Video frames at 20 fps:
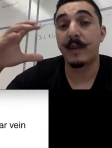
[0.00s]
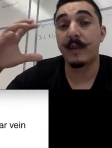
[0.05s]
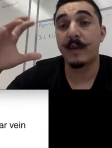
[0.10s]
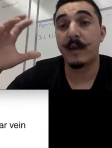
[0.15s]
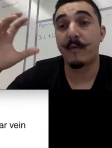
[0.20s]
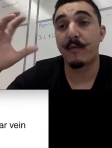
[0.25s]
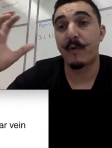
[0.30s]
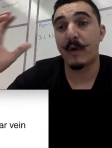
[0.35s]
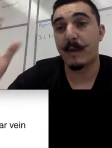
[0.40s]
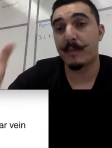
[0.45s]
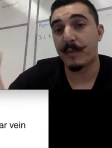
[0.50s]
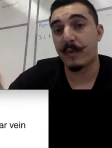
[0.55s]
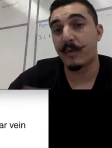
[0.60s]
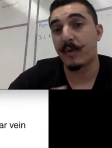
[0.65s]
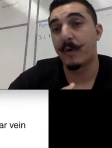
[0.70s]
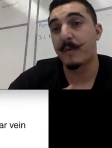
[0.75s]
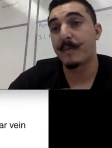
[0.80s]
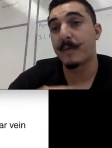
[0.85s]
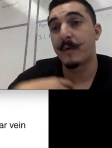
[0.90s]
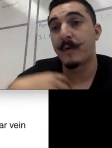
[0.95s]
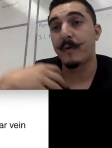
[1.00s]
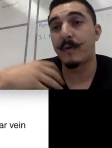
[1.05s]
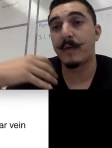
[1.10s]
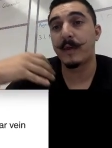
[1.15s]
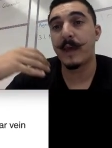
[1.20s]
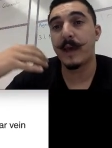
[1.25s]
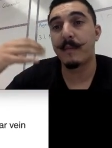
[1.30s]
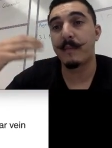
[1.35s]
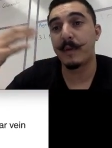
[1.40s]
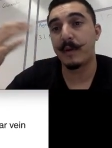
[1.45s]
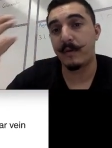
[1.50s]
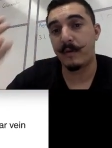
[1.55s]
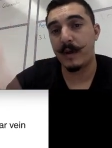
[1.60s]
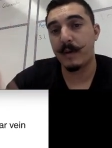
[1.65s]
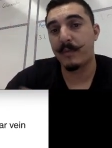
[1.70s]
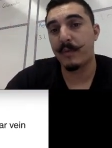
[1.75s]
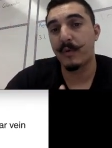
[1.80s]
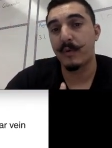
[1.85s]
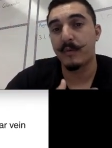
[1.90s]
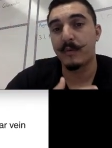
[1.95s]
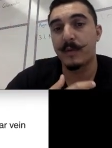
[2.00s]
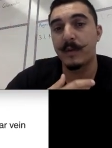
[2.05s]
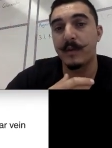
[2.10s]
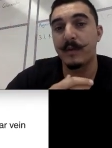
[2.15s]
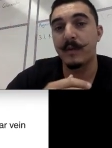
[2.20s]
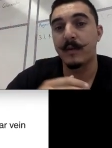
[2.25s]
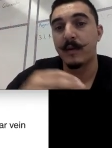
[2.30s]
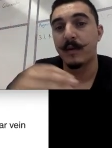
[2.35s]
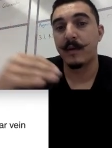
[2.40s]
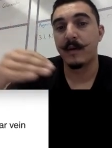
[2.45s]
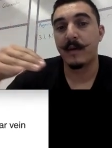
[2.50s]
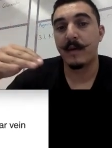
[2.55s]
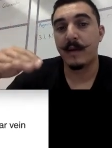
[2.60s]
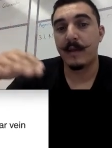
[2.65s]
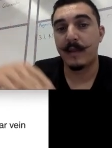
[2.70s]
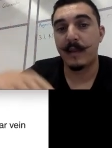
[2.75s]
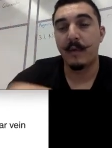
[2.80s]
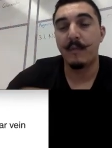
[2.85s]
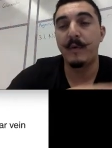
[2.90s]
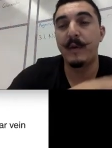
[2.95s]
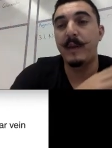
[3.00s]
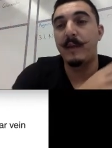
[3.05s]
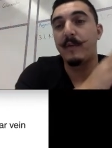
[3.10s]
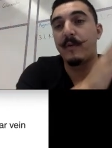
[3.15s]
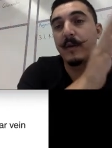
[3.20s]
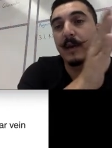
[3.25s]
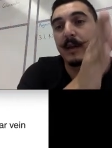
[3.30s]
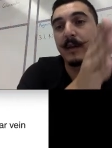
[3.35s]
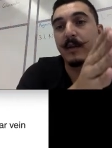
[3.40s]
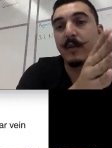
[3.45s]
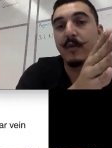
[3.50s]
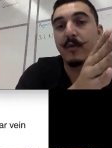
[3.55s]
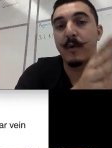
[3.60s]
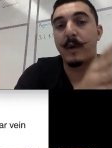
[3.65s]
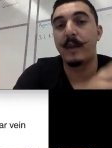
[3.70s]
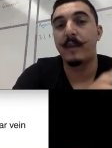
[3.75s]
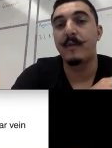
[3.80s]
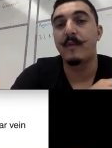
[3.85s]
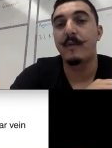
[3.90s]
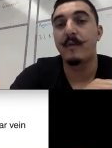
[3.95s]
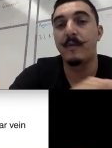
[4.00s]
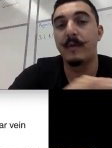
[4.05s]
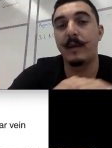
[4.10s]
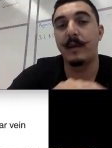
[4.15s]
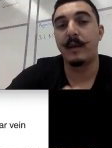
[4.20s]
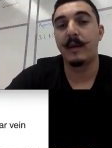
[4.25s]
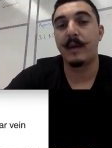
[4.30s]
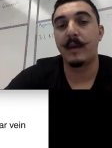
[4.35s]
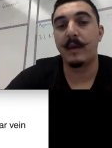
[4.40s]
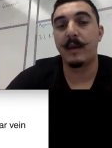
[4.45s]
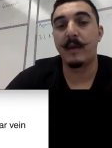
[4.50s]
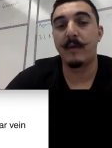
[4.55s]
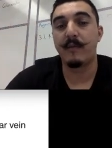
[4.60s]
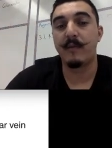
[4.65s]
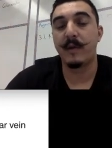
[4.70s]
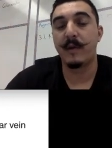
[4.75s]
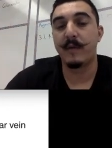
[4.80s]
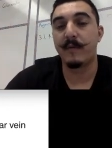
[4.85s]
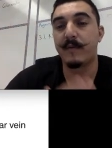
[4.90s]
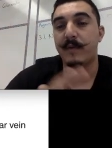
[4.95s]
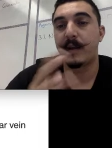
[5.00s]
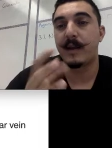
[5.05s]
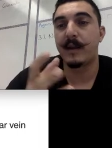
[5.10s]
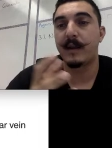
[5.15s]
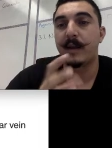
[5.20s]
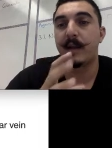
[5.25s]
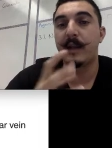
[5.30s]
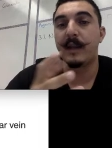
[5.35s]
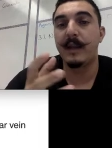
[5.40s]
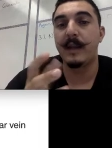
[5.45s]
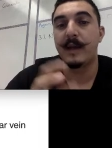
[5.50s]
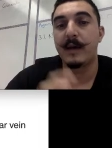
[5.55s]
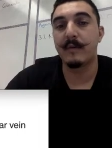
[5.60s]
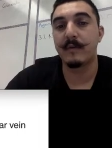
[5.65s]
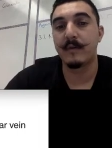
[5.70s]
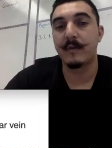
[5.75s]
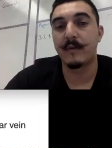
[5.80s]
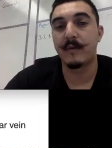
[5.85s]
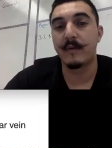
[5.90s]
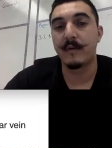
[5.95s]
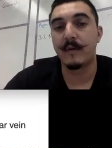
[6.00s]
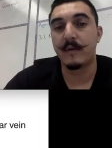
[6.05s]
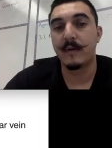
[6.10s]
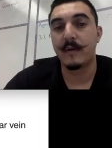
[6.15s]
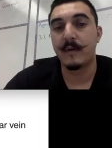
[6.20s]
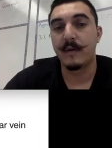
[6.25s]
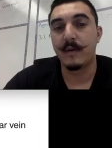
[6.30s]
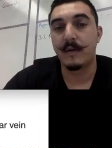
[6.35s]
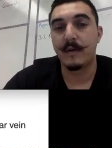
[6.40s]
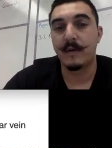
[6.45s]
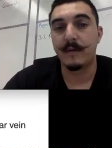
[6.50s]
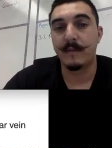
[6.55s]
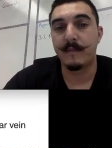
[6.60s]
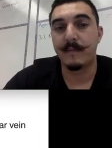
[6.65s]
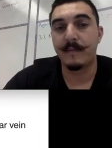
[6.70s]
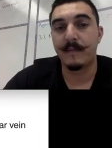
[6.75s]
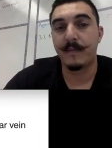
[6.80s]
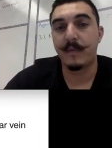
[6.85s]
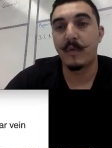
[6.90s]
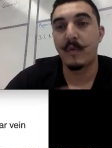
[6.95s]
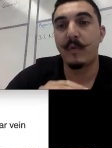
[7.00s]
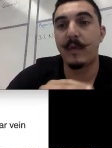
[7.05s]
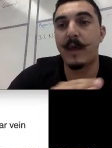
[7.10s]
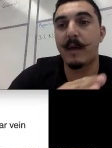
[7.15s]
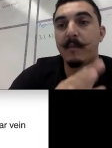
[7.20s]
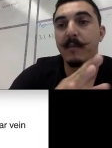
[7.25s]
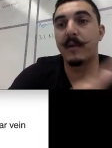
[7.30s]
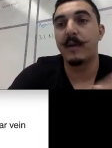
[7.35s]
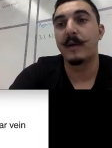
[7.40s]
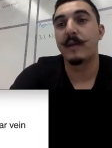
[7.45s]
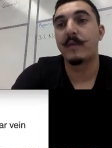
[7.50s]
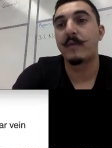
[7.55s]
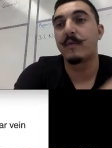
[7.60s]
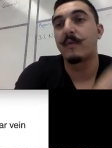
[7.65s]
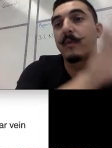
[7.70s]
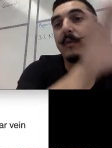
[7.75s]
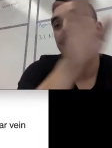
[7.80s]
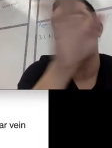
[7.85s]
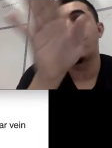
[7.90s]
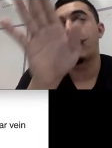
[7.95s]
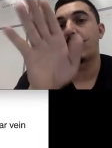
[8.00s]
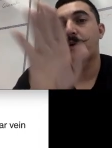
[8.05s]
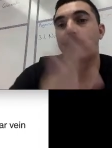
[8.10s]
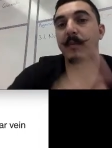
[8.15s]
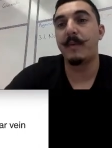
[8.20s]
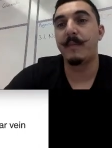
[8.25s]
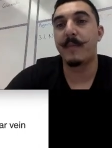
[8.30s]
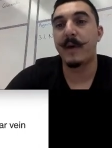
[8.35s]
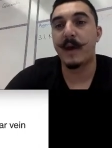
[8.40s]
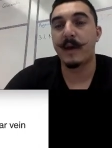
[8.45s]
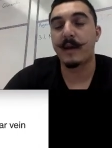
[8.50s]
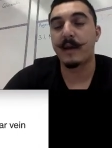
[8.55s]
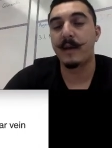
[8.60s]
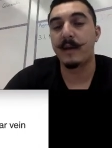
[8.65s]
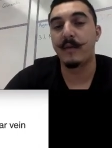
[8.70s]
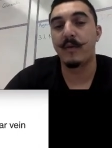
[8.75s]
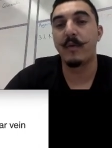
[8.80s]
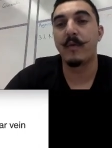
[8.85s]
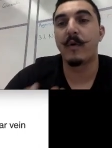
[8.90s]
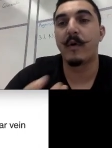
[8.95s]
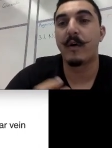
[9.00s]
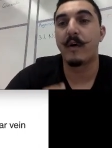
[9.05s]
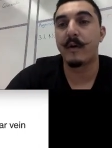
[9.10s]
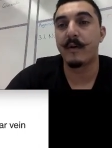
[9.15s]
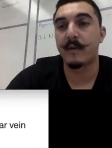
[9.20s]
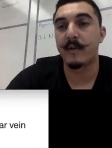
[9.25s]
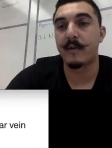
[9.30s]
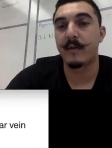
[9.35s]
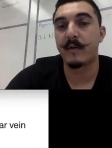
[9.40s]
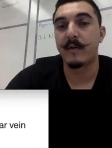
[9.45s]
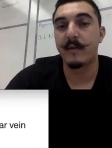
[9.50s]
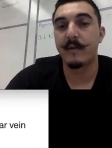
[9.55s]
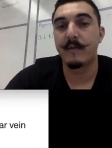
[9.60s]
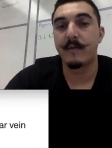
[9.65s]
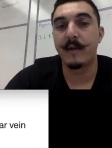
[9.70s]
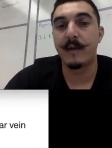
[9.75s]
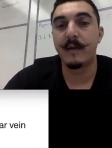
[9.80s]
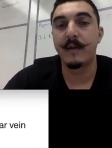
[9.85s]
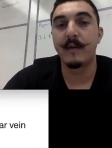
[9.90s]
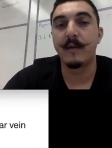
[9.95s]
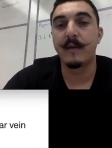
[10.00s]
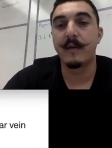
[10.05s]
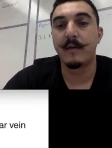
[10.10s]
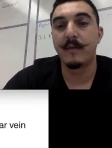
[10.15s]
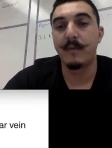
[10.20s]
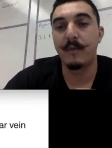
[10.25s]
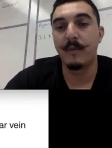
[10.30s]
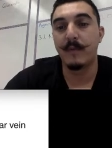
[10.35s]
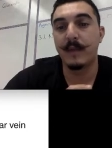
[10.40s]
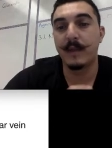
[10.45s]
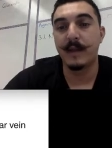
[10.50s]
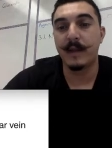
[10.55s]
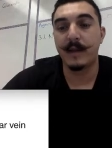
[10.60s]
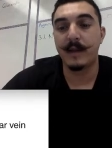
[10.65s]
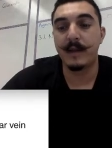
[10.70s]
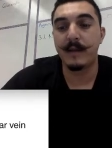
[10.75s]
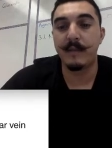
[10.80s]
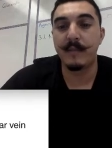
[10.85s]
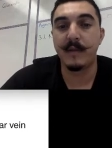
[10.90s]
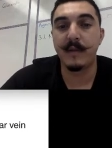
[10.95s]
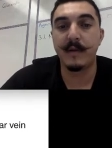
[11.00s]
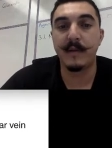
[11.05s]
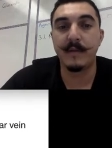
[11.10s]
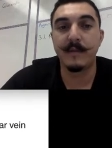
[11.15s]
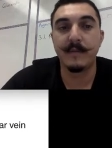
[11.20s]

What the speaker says: that were absorbed through those capillary absorptions that we need to kind of drain through and get rid of and kind of clean out through that blood, so because it's coming back into our heart, right? So we want that clean blood.